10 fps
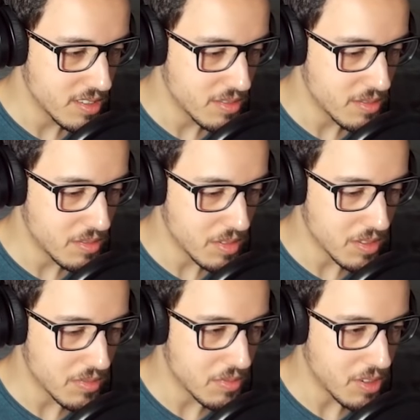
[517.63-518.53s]
What
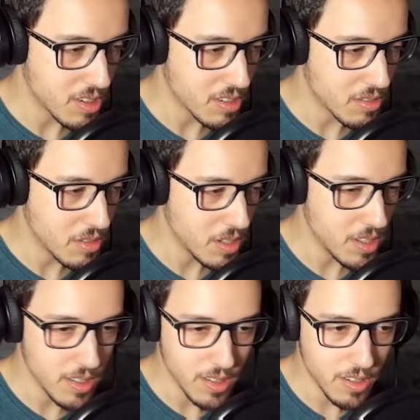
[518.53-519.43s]
the fuck?
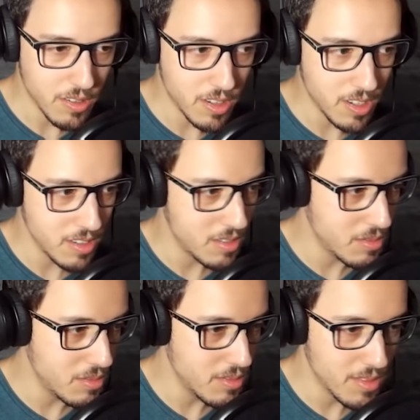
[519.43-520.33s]
Okay,
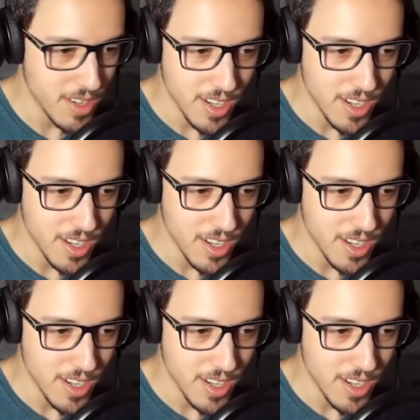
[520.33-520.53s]
alright.